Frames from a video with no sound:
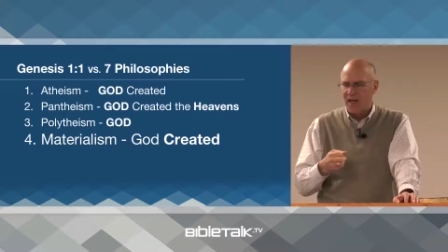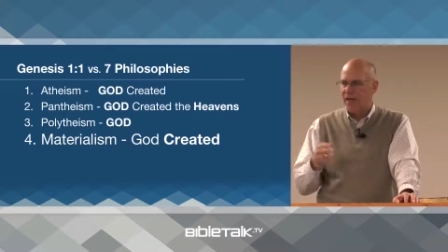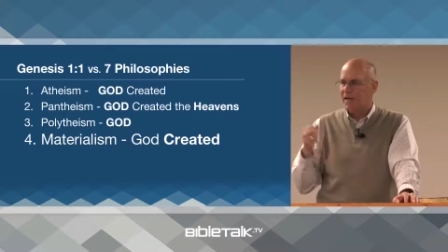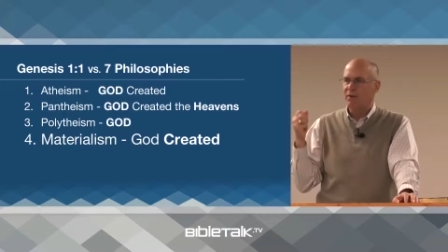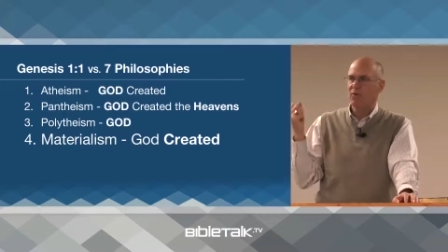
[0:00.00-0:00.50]

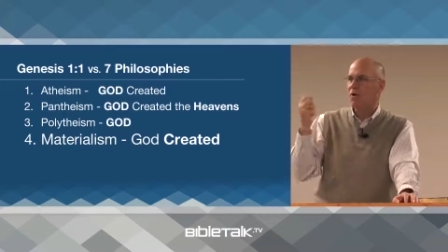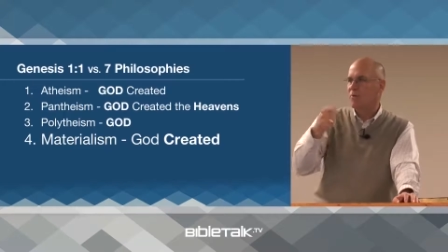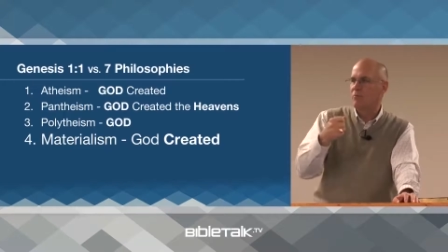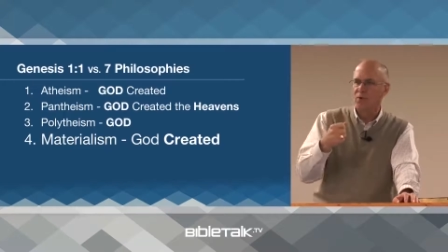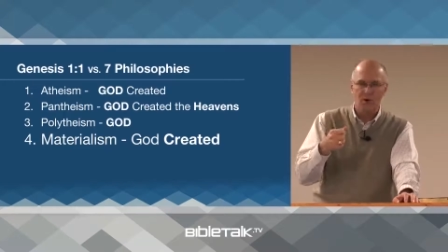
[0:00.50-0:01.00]
and he wrote
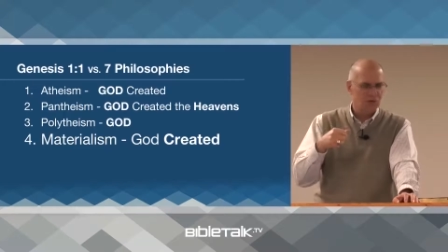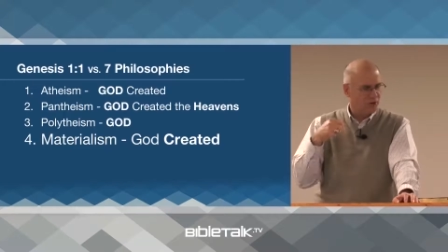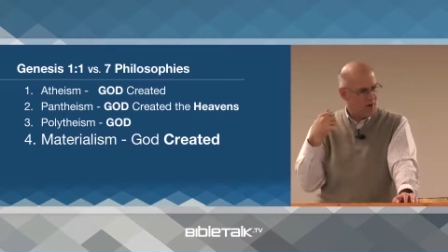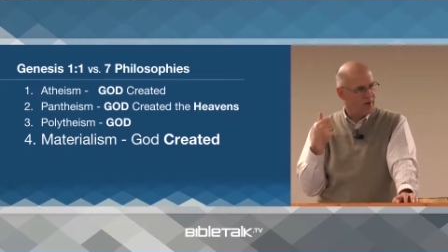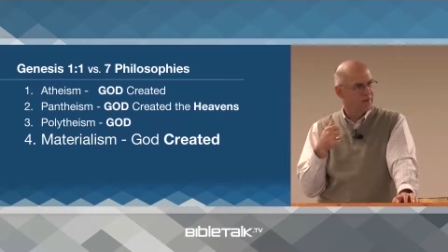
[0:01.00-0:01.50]
a book
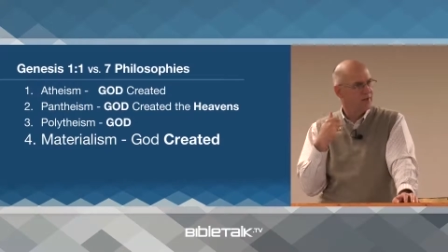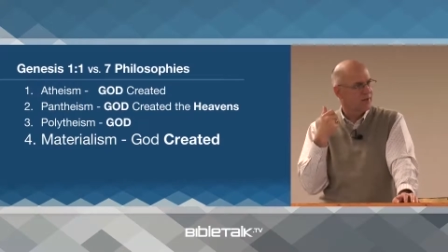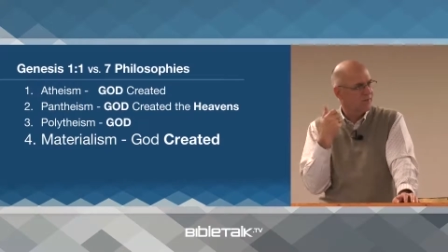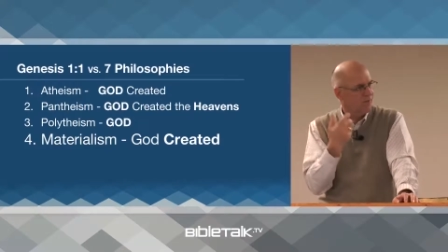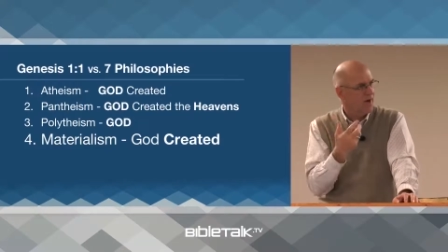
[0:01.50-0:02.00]
trying to
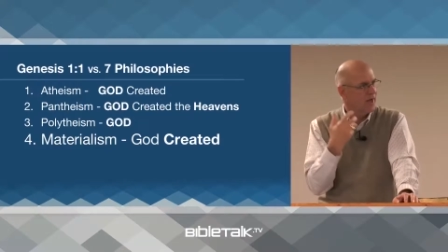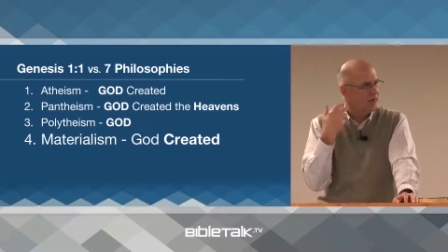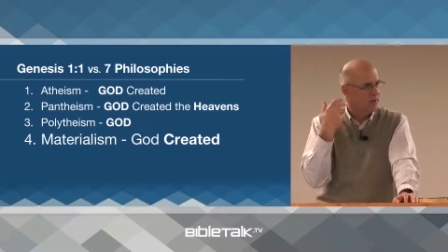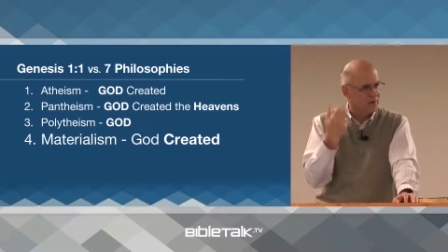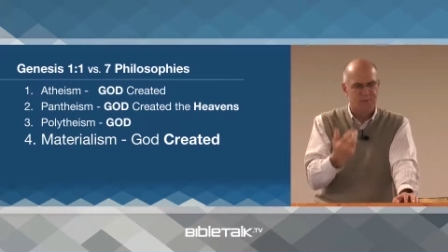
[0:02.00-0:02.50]

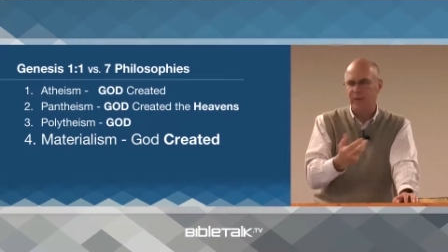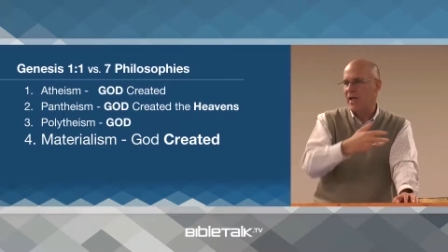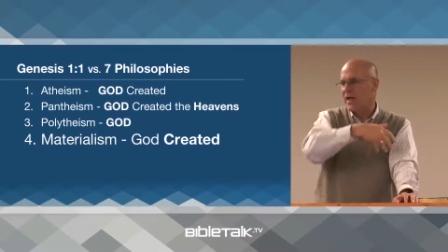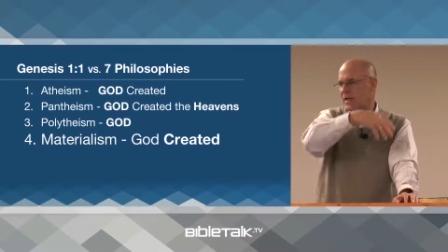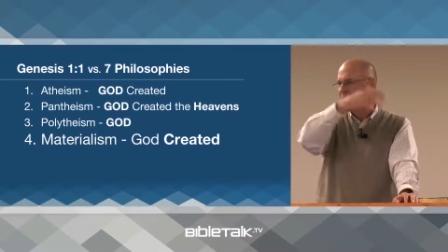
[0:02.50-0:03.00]
define or
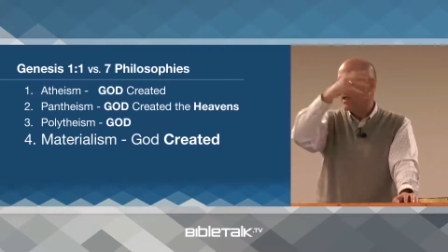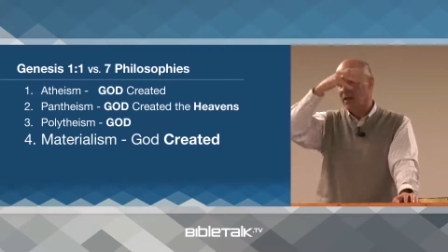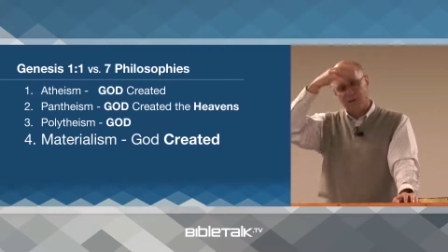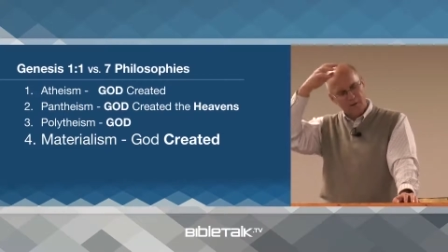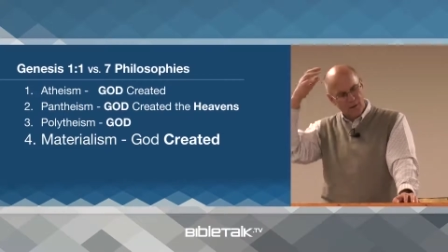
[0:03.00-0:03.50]
explain
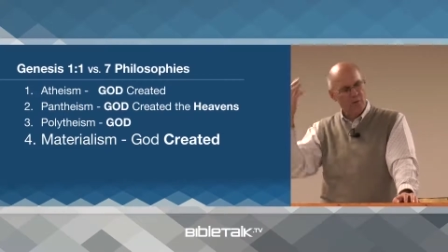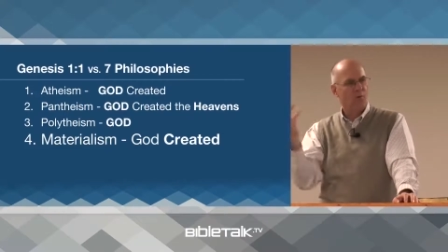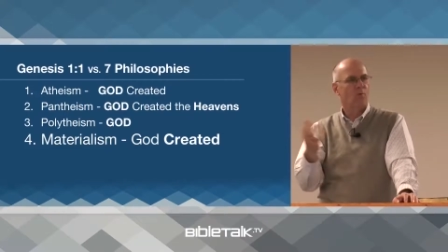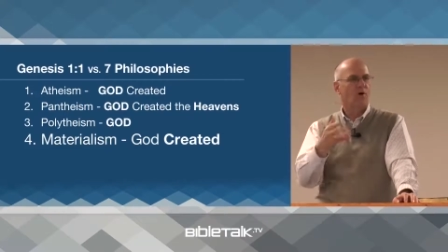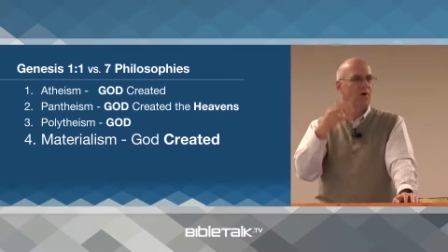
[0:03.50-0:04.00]
the
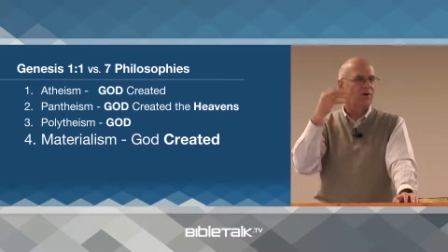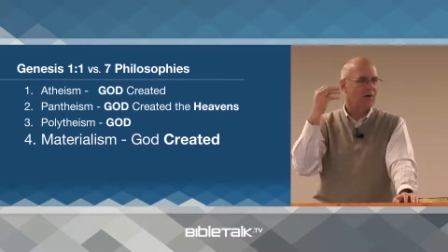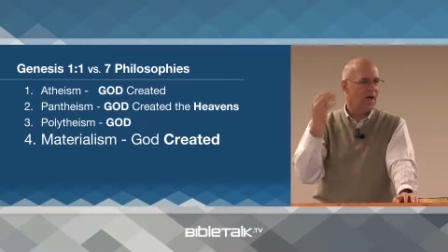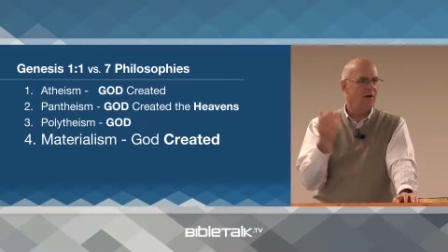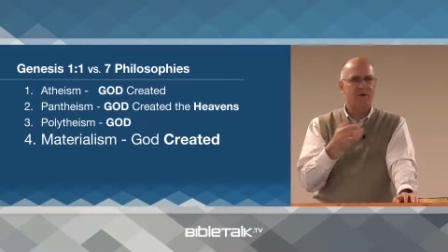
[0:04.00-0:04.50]
world
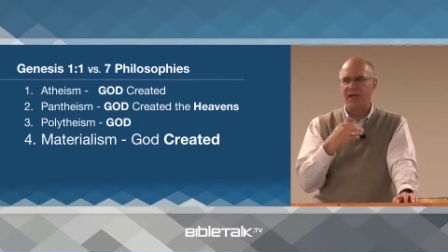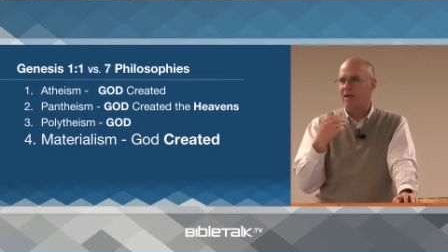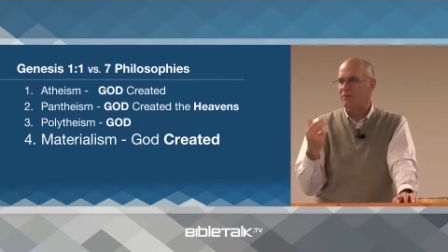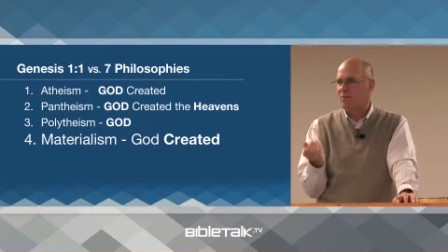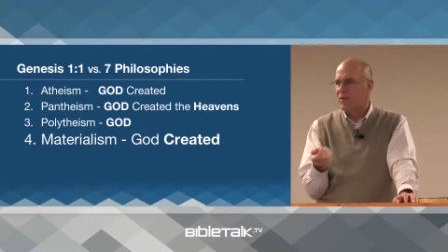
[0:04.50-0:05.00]
and how it
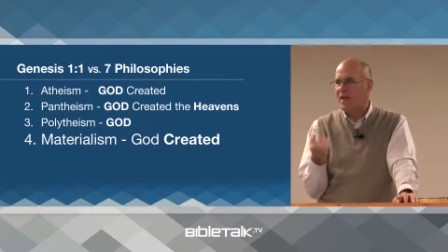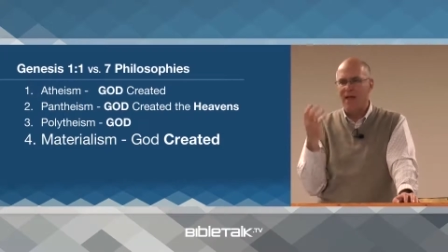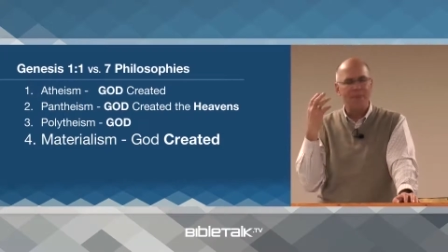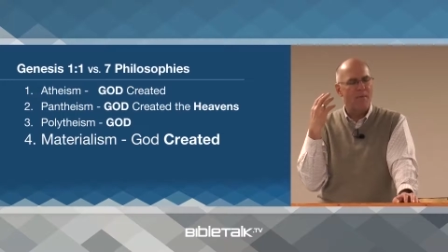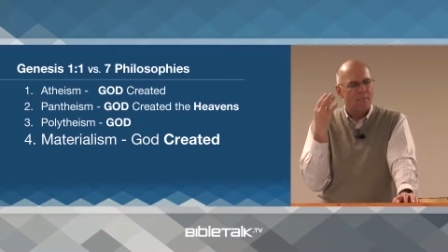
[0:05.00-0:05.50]
came to be,
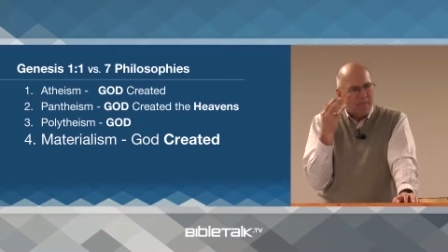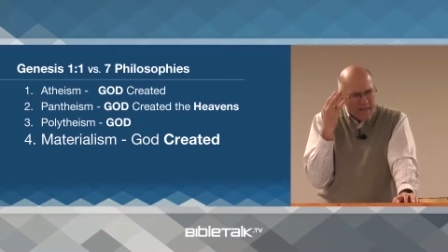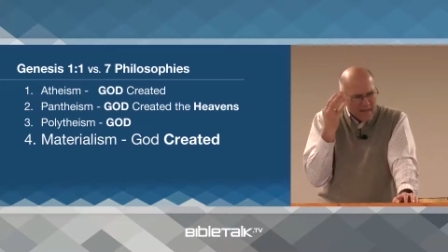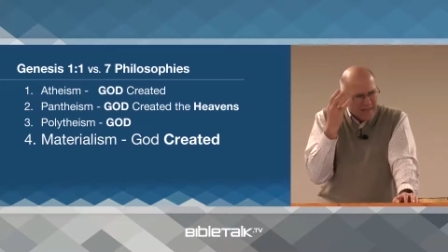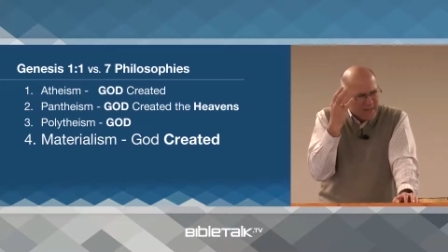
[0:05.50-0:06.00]
and the
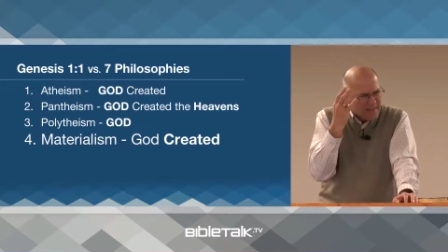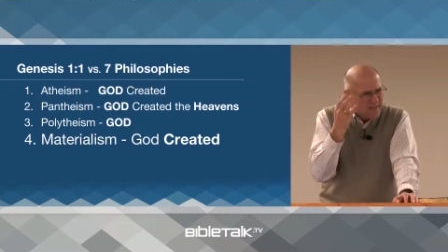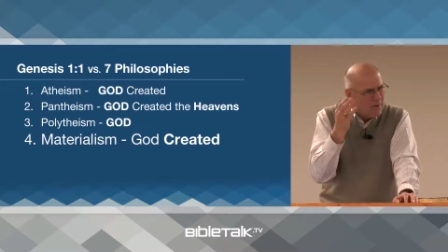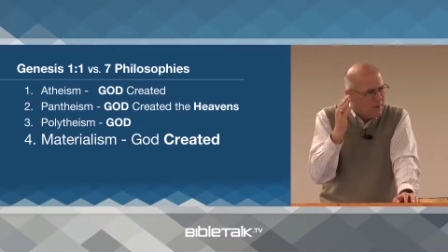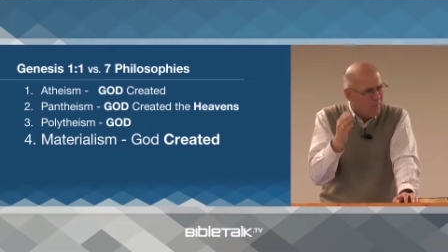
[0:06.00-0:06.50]
best he's
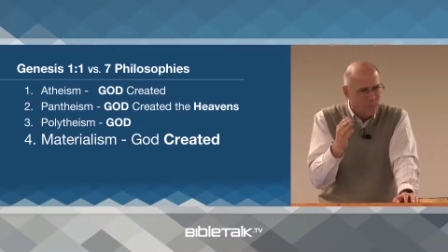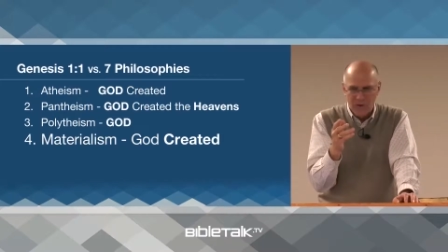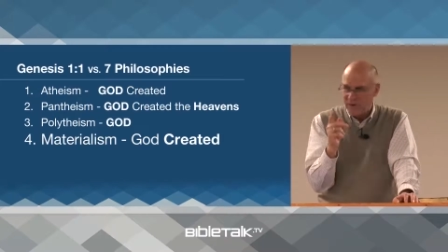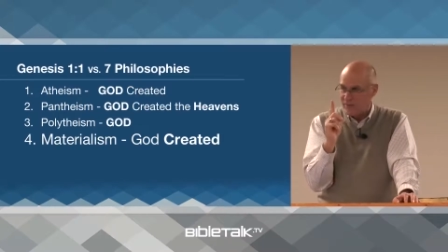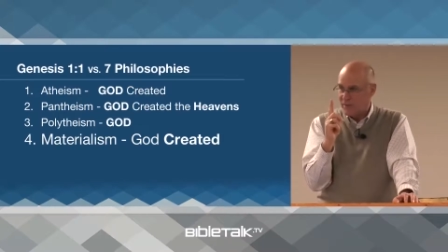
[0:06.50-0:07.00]
come up
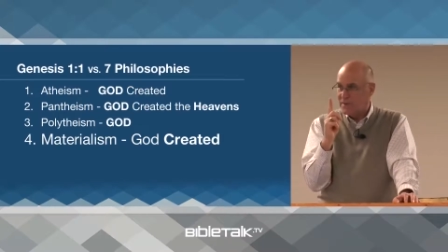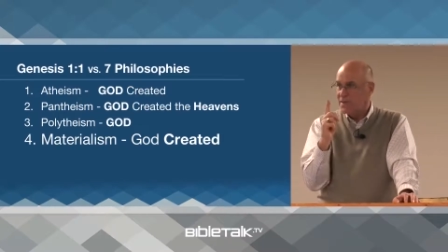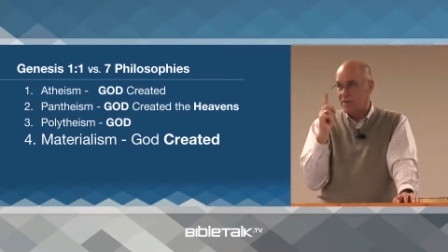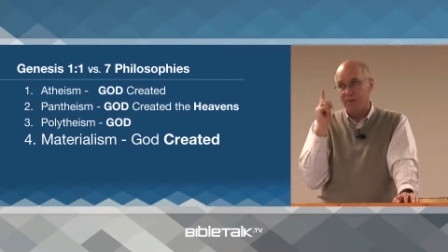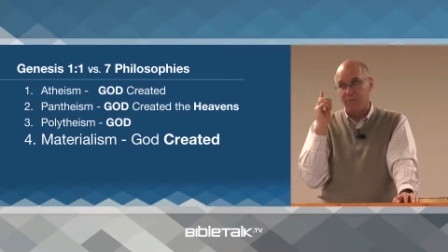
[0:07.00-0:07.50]
with, this
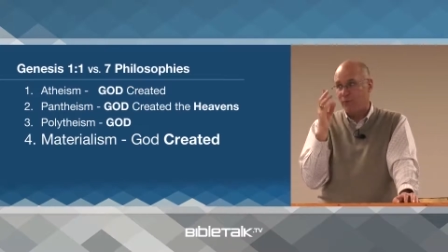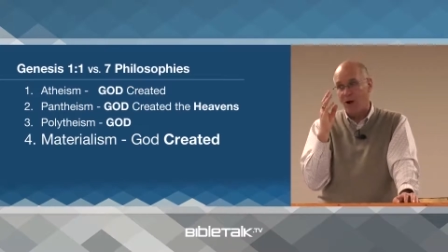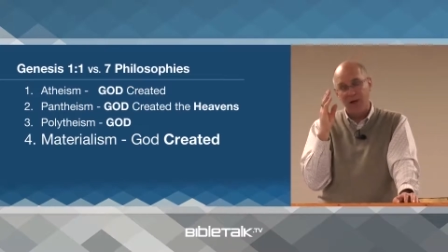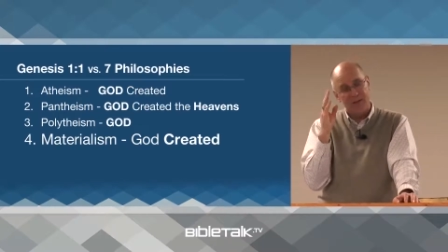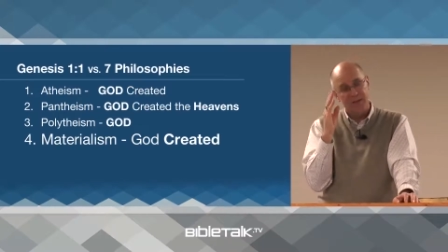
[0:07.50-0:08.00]
is the
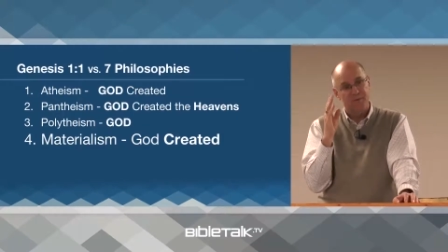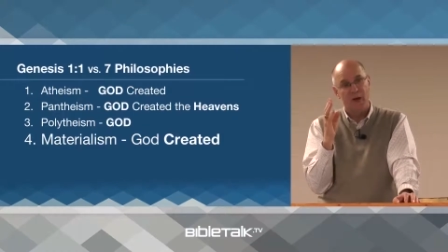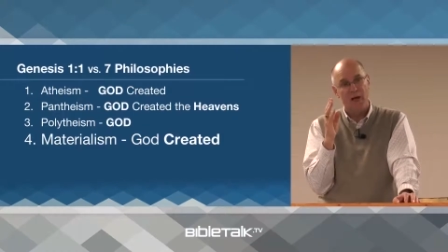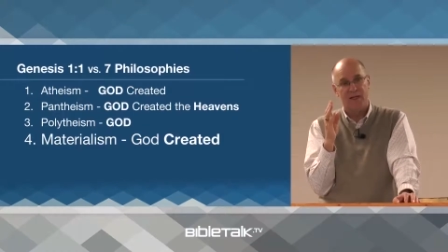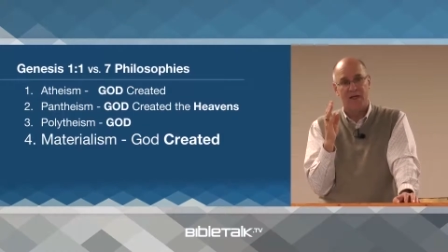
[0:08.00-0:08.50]
brightest
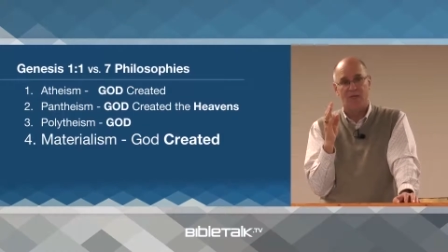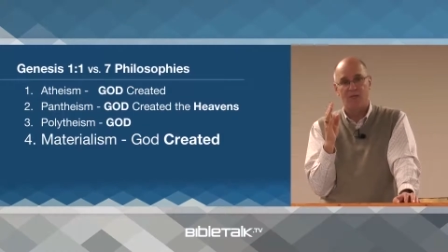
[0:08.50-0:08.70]
mind now,